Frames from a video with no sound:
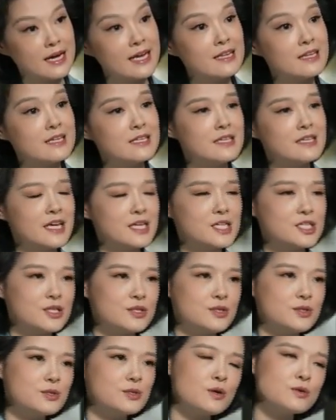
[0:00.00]
island
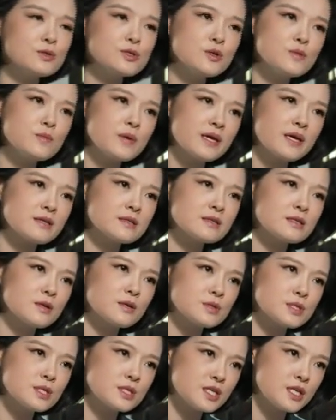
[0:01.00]
nation, you're also paying
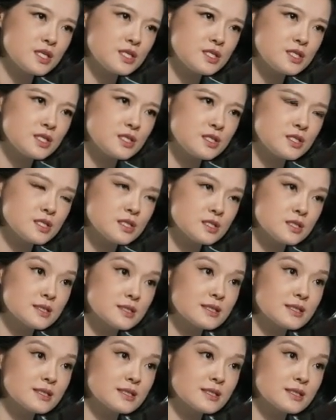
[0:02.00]
close attention to